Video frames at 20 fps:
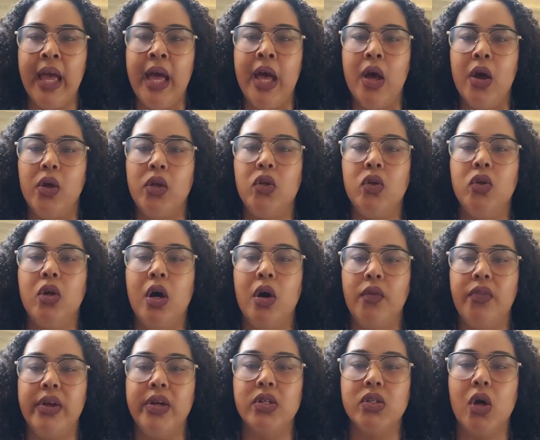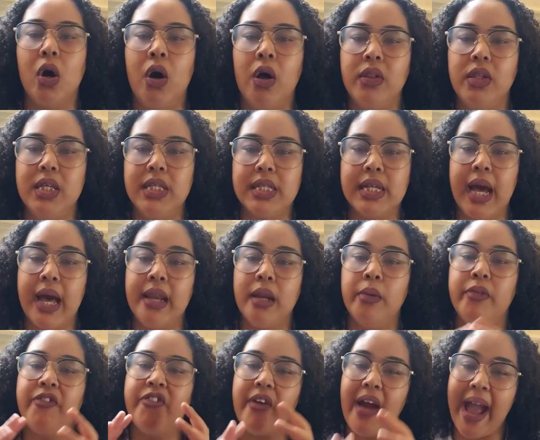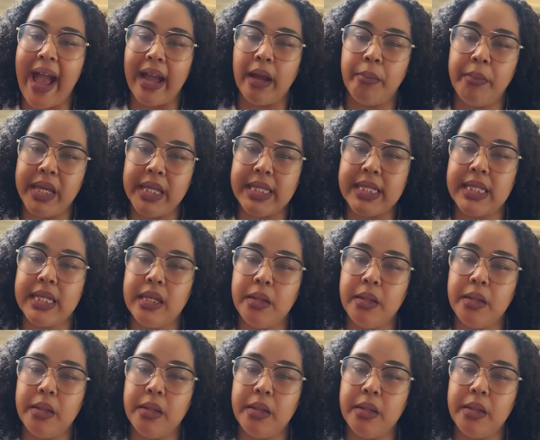there's all these kind of fragmented